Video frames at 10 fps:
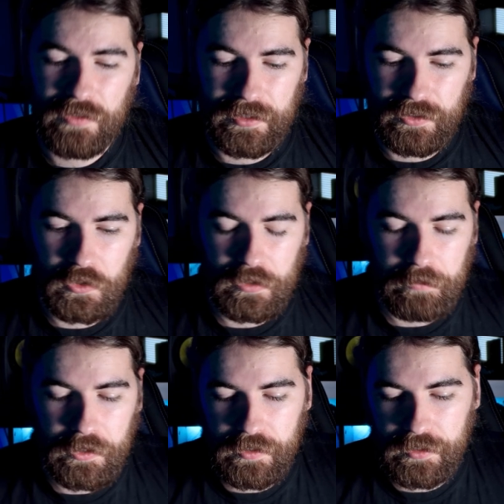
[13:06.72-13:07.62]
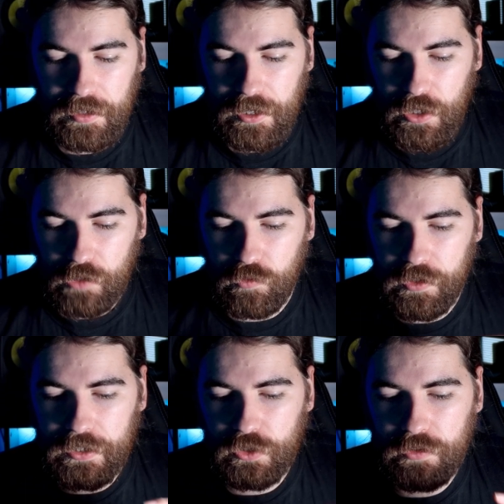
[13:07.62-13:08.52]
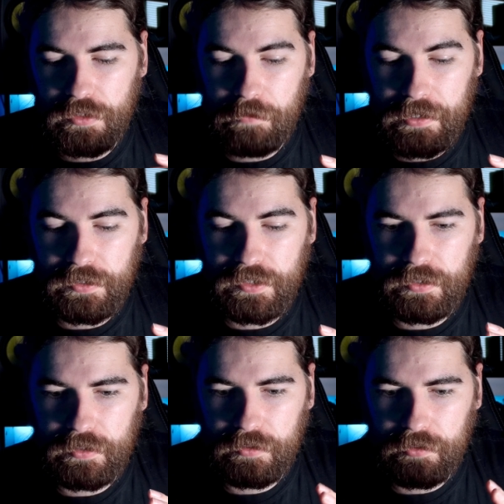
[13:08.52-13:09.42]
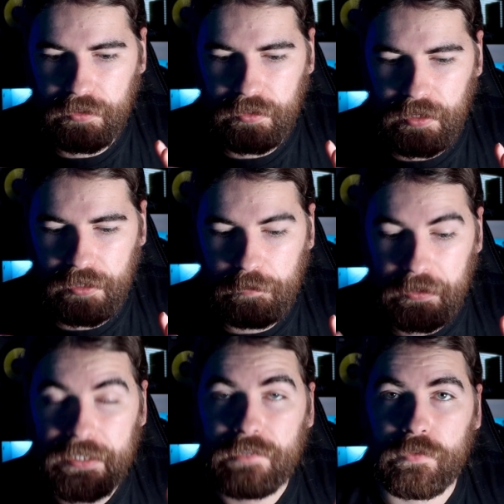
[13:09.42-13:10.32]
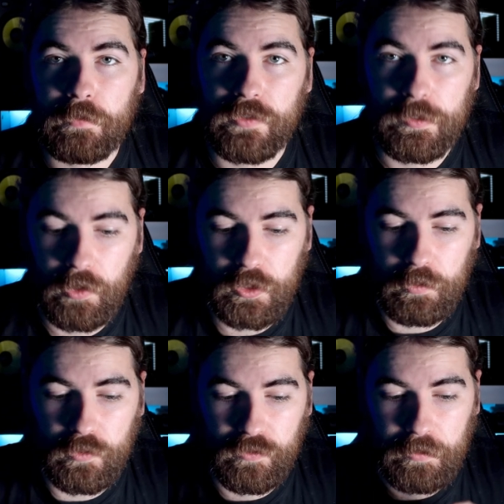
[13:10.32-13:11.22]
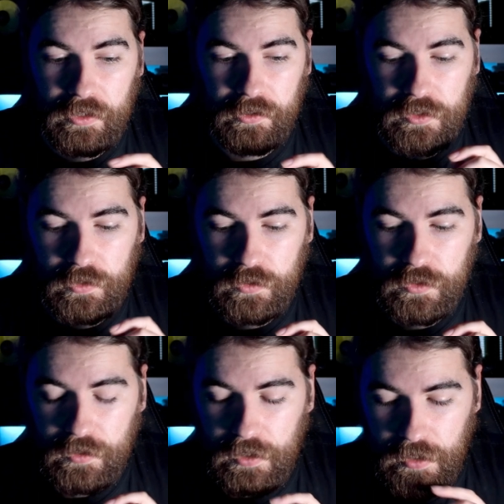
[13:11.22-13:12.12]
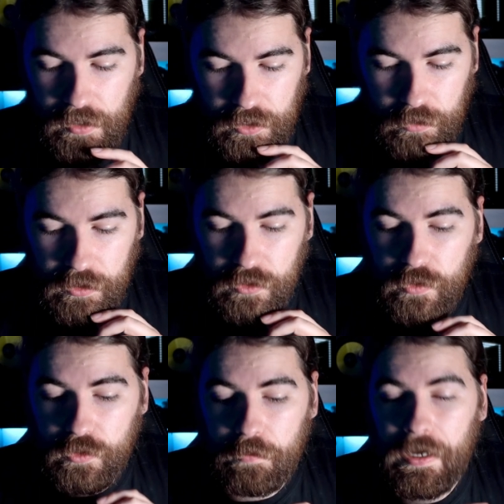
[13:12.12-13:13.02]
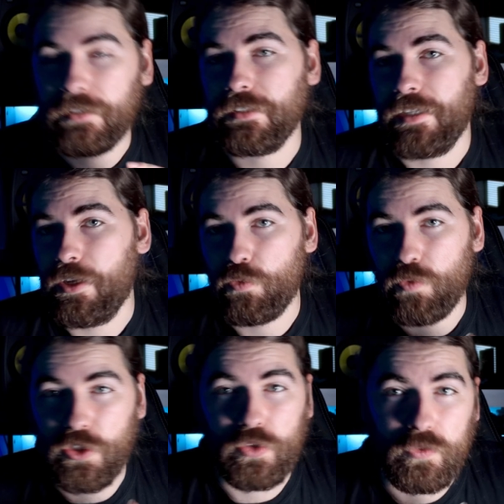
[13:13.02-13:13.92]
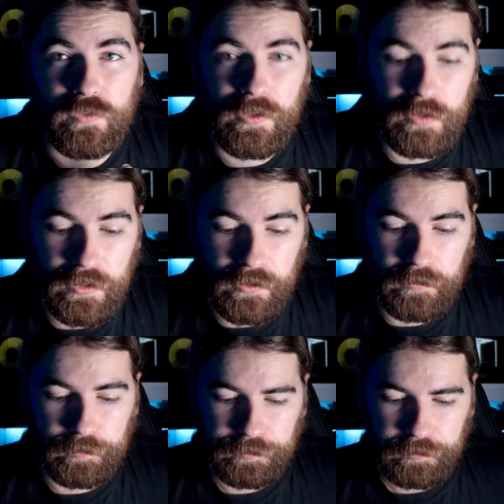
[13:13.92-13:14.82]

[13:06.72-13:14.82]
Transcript: doing that dodge and burning, really trying to make the scene like as believable as possible from a light source. So when you do go back to that original photo,